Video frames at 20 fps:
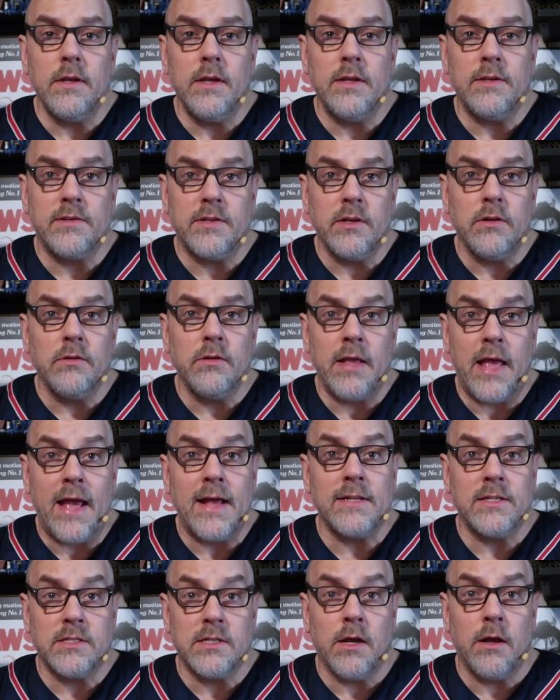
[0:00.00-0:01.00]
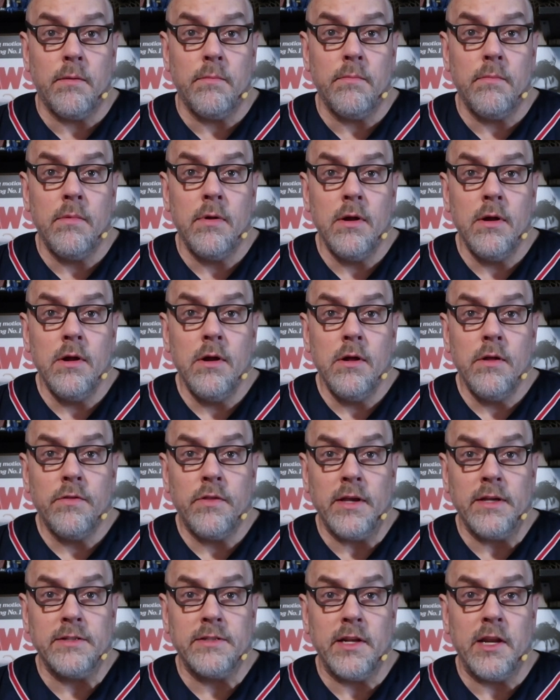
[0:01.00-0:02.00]
still had some
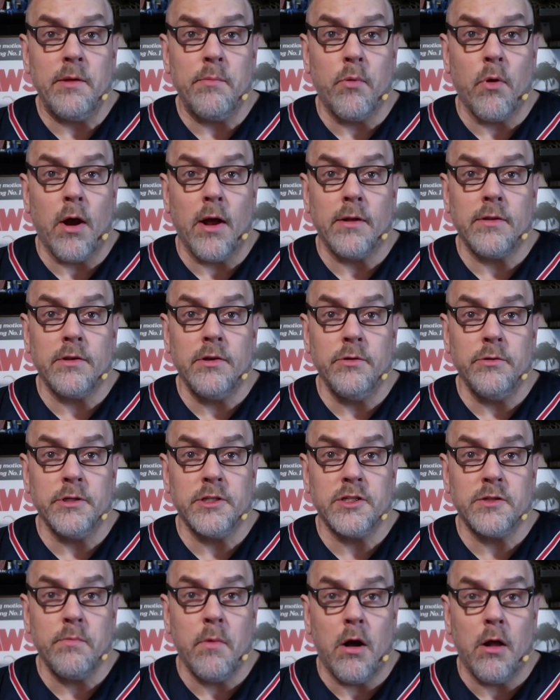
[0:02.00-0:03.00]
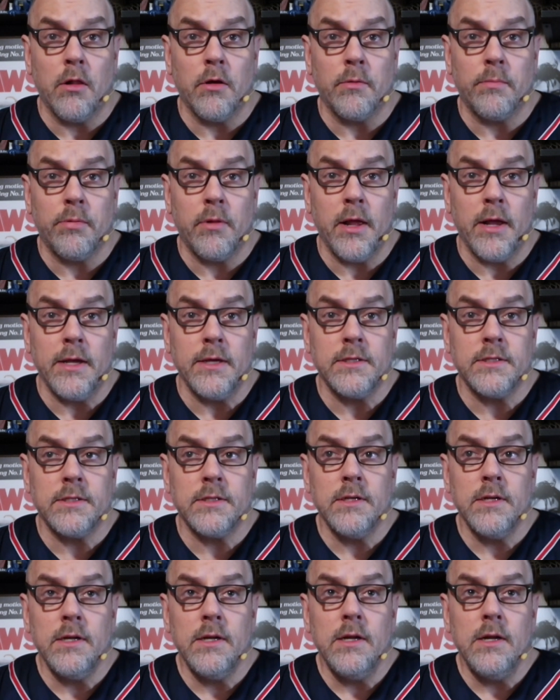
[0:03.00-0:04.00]
things that he brought to a smaller place,
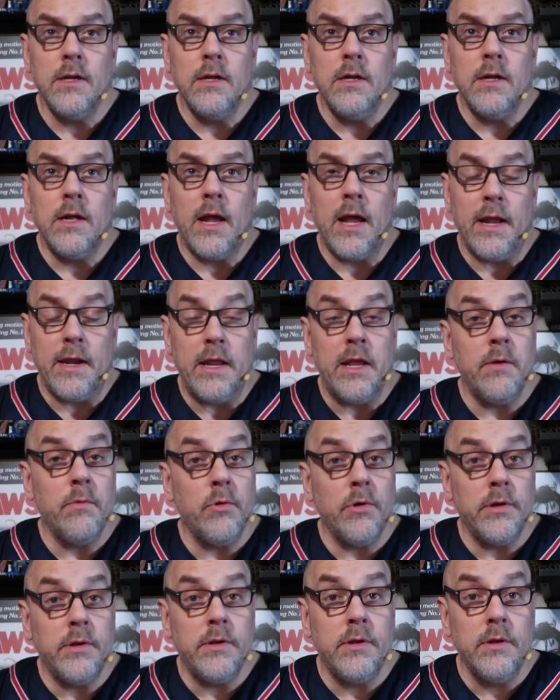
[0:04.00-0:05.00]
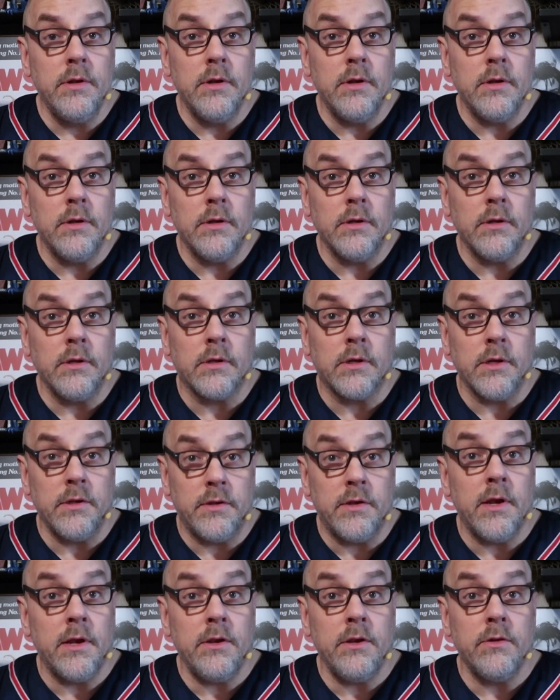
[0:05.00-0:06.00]
and he would
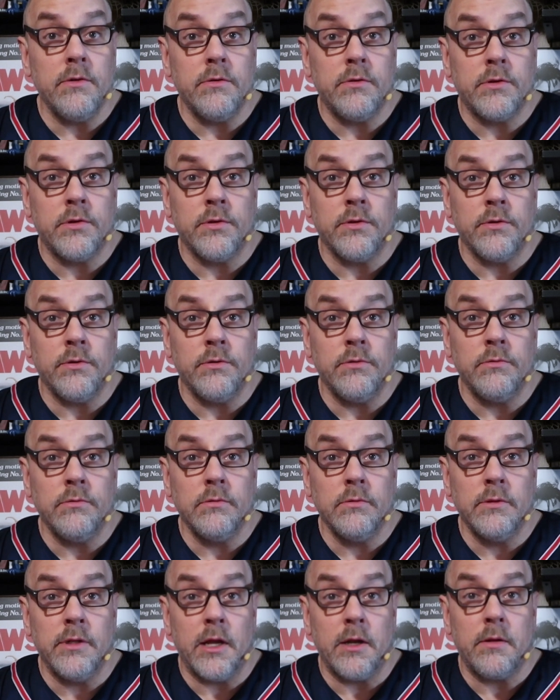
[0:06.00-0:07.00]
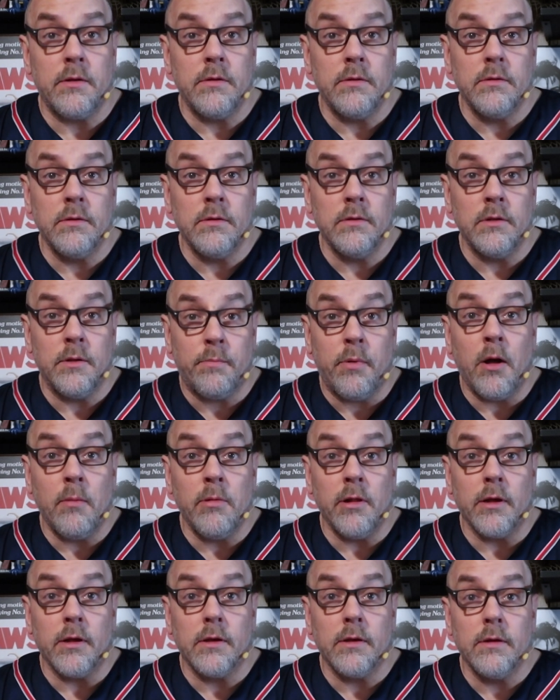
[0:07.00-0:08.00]
continue to let the
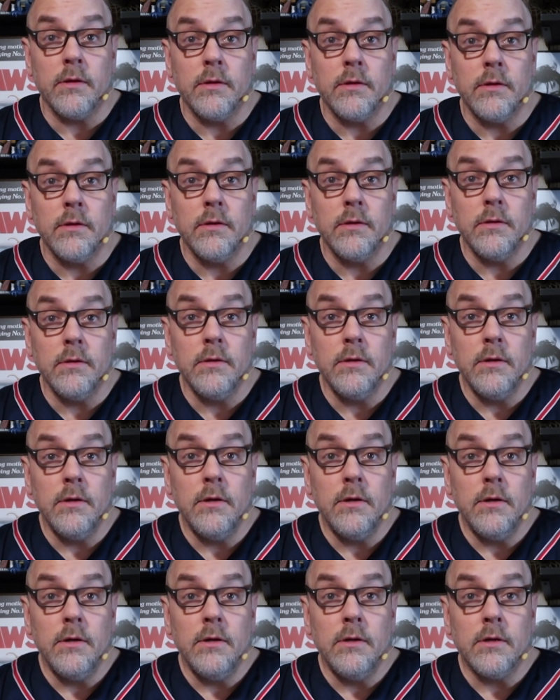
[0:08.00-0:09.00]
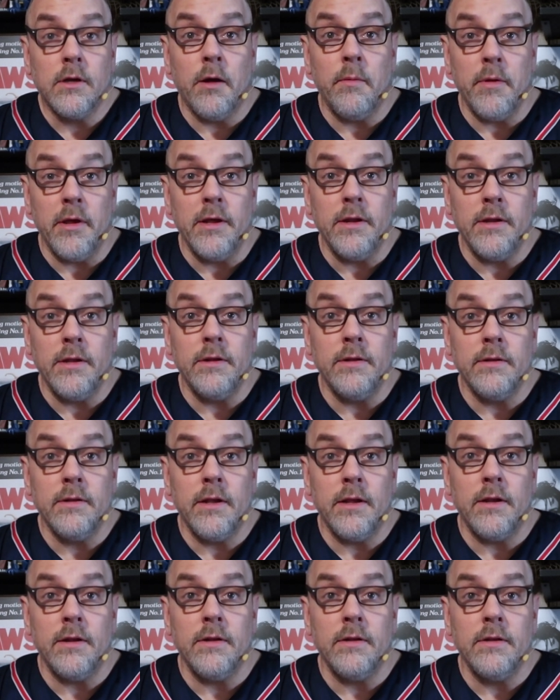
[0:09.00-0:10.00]
public come in
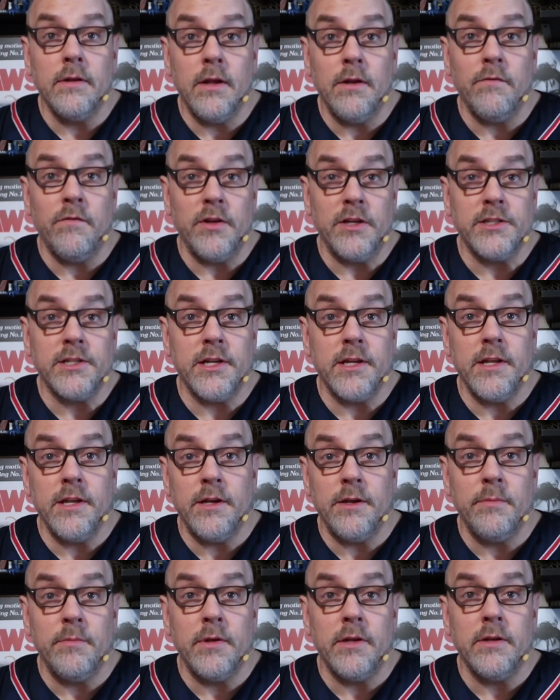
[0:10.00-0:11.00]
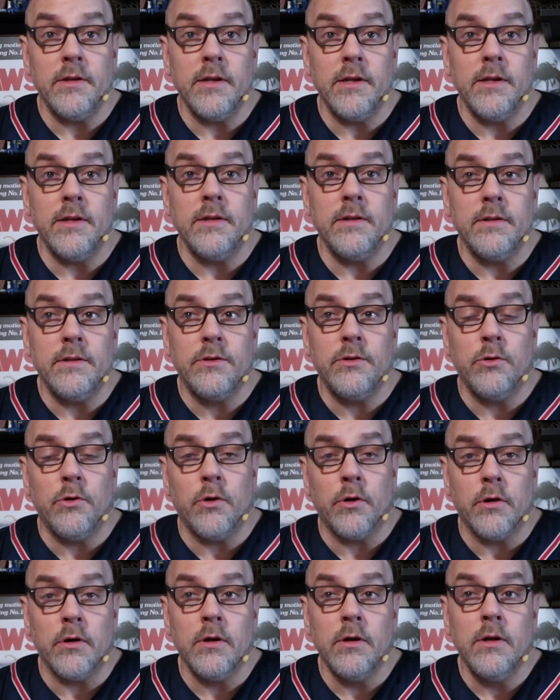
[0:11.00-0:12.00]
and visit him and
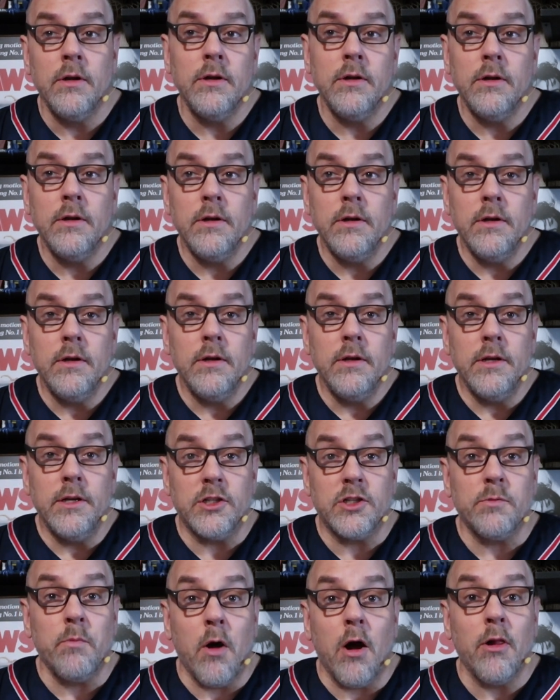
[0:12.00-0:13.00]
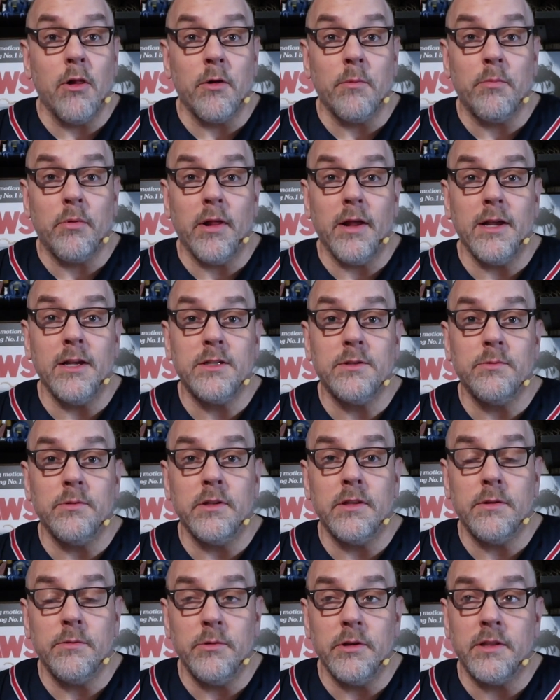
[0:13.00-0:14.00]
tour his smaller place
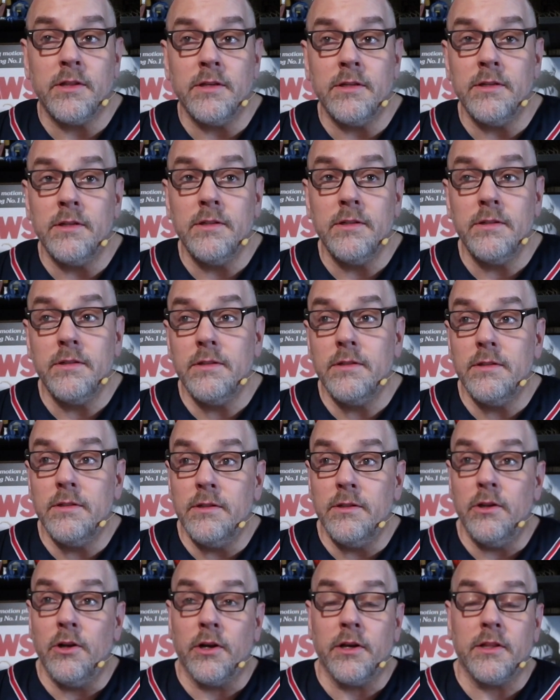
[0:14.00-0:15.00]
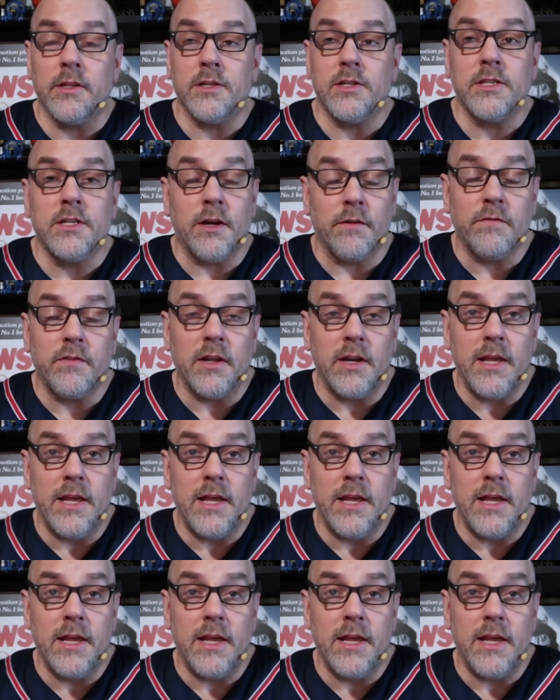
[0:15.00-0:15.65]
with the look at the stuff that